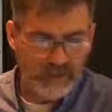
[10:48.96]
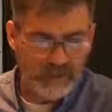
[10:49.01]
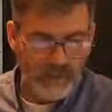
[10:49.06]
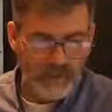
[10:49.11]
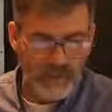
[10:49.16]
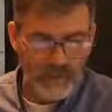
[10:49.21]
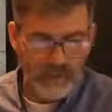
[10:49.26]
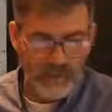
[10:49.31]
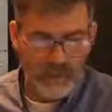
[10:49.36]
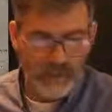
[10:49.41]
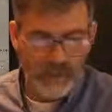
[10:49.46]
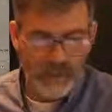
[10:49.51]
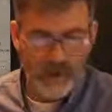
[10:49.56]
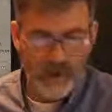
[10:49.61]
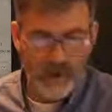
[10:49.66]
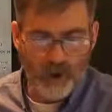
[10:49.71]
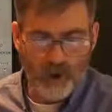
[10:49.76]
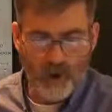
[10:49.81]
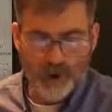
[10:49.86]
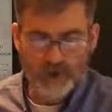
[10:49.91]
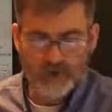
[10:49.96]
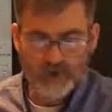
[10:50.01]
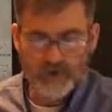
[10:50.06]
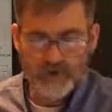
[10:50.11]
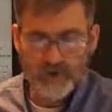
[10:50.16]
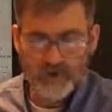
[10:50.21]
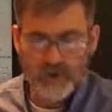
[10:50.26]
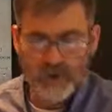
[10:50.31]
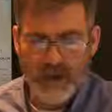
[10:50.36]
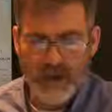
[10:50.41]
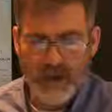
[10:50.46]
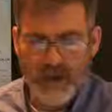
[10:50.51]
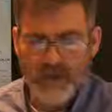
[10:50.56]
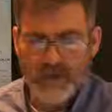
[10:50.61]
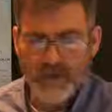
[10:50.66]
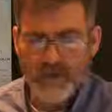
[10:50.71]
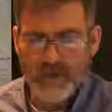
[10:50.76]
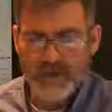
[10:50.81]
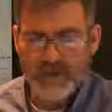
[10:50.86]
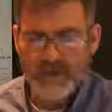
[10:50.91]
are two
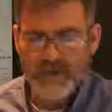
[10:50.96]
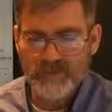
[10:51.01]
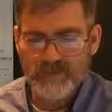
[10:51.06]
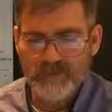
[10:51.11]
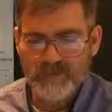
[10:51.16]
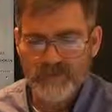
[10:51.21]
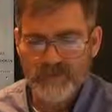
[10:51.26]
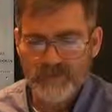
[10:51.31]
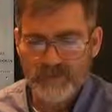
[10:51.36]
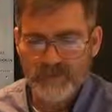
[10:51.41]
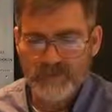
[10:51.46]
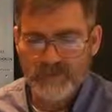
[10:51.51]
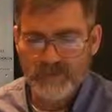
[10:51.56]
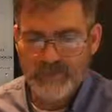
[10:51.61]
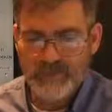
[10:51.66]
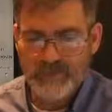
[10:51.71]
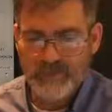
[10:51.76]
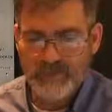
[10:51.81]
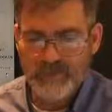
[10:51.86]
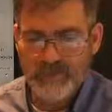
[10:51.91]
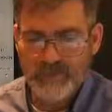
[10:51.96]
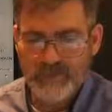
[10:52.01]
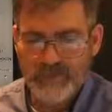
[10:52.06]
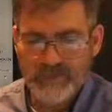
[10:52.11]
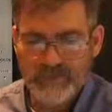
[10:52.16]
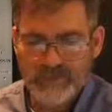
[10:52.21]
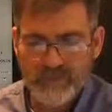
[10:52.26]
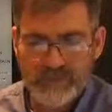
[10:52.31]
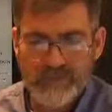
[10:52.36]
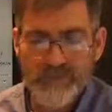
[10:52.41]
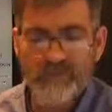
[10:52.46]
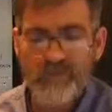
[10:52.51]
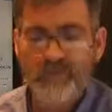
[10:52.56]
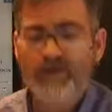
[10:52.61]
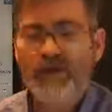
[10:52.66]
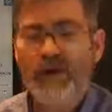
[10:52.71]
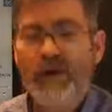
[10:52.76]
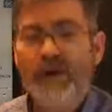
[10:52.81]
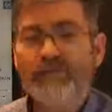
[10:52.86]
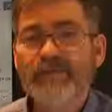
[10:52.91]
eyewitnesses and participants in the
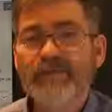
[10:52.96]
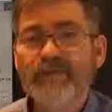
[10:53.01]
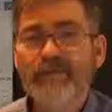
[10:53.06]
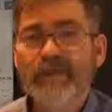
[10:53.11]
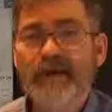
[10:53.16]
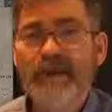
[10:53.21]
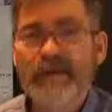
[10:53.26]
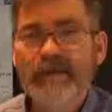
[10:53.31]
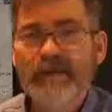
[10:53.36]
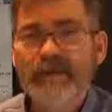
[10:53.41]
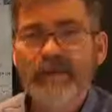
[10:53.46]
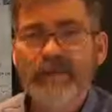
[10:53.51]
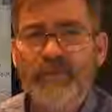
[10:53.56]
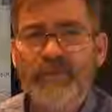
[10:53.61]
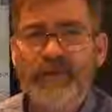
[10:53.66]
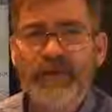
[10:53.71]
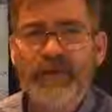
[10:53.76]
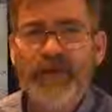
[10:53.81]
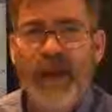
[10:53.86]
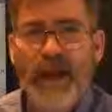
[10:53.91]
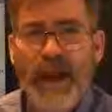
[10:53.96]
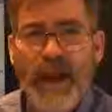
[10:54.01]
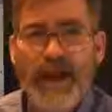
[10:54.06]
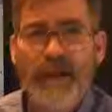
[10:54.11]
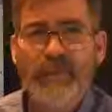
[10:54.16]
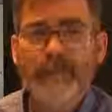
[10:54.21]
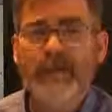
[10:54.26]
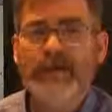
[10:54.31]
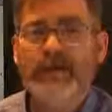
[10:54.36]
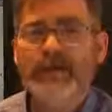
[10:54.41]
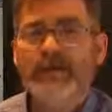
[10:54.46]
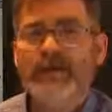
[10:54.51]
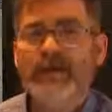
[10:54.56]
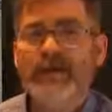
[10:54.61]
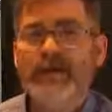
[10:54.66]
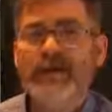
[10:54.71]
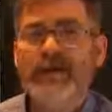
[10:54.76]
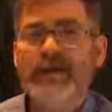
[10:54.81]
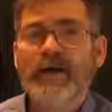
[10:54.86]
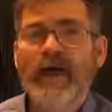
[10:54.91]
referendum that happened
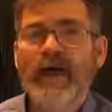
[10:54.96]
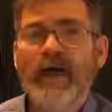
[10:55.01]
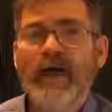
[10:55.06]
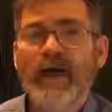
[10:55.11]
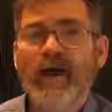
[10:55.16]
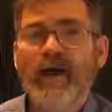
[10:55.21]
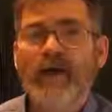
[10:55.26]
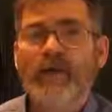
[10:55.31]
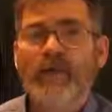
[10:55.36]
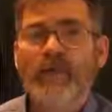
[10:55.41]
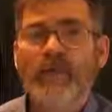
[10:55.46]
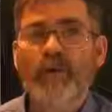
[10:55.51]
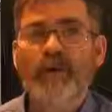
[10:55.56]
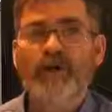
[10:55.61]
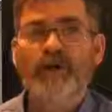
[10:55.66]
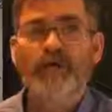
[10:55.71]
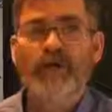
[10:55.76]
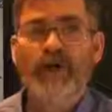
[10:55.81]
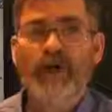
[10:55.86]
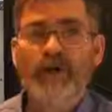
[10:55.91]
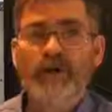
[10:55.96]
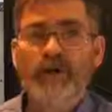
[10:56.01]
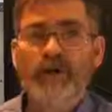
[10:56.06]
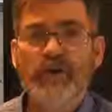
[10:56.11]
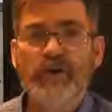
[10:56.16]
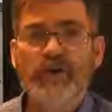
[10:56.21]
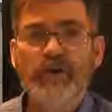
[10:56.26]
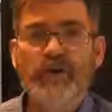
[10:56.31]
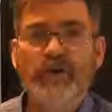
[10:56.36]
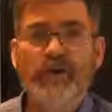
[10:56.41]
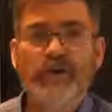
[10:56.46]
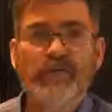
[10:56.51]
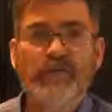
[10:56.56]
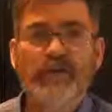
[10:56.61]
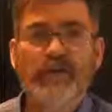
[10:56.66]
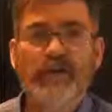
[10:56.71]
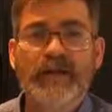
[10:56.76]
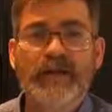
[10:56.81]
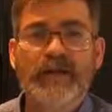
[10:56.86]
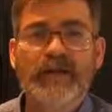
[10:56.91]
when Russia gave
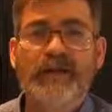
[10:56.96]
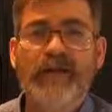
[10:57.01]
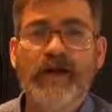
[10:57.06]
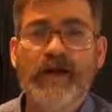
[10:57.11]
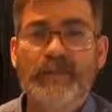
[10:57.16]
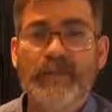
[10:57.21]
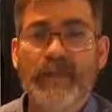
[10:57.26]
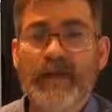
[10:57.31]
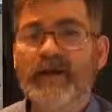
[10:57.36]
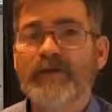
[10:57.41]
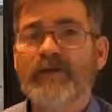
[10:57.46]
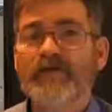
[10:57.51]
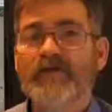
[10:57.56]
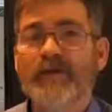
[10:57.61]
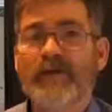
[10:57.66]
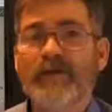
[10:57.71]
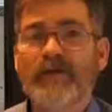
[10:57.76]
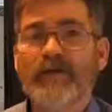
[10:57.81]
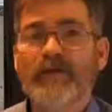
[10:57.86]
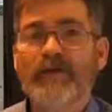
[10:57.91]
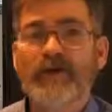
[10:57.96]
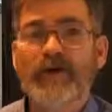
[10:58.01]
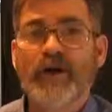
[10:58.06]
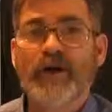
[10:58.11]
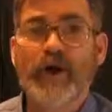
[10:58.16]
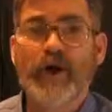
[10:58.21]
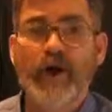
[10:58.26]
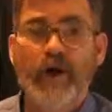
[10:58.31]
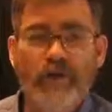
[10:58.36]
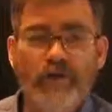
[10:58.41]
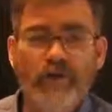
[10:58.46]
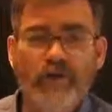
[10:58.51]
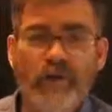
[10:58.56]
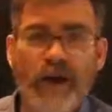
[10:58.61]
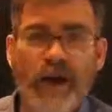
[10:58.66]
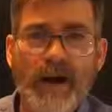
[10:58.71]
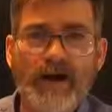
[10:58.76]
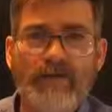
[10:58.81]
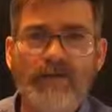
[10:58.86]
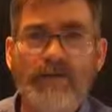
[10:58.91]
the Crimeans their own
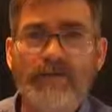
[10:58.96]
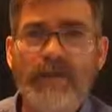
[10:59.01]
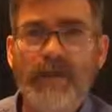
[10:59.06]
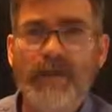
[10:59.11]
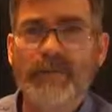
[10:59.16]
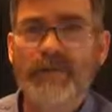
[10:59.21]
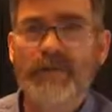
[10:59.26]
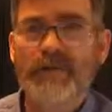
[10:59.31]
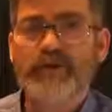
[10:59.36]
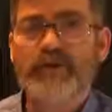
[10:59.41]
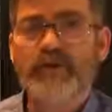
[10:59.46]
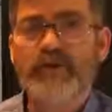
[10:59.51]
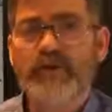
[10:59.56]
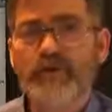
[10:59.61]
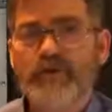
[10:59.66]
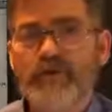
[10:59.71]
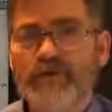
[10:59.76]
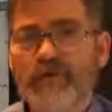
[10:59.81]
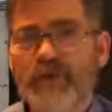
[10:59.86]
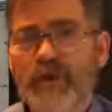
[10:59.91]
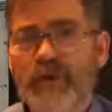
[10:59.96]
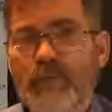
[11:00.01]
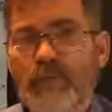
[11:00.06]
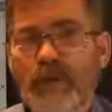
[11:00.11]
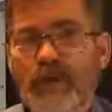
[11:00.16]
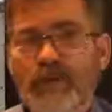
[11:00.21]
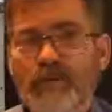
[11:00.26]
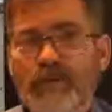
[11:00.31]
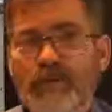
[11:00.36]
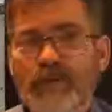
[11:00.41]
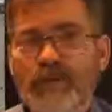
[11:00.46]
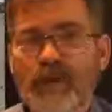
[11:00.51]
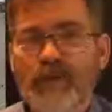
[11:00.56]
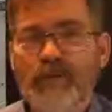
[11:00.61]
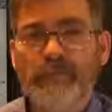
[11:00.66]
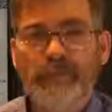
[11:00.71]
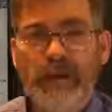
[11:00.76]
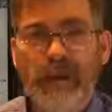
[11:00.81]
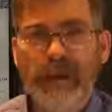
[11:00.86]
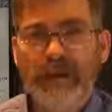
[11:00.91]
right to be able to choose if they wanted to
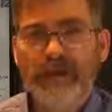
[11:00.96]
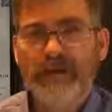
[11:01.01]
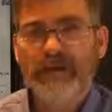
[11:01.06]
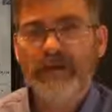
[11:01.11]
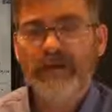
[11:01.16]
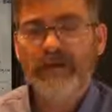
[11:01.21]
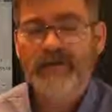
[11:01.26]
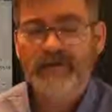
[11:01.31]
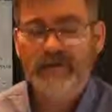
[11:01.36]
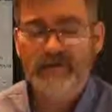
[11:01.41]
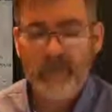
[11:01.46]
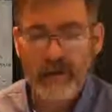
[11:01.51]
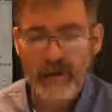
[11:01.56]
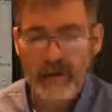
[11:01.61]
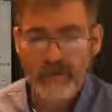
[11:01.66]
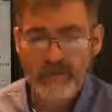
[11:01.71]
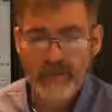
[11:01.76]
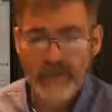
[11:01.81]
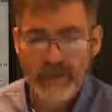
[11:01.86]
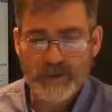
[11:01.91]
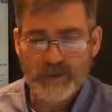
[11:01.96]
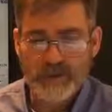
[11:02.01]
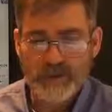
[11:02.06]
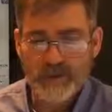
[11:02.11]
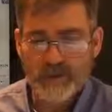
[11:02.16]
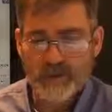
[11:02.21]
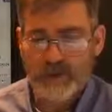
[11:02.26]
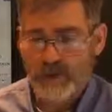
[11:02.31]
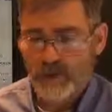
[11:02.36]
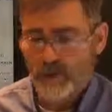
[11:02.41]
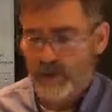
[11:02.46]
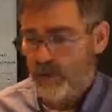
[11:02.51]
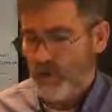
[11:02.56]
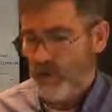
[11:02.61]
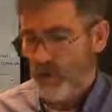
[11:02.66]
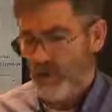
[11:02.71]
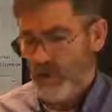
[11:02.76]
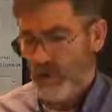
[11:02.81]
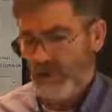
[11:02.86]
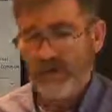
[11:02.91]
come back in as part of Russia
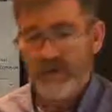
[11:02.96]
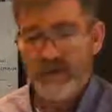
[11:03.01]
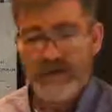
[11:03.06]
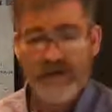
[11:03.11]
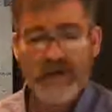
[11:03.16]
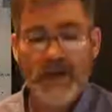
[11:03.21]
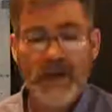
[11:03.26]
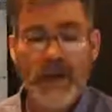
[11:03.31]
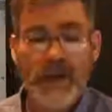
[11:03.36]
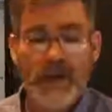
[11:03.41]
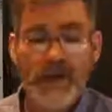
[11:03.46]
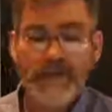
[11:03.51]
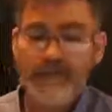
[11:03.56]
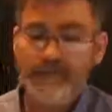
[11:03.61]
or not.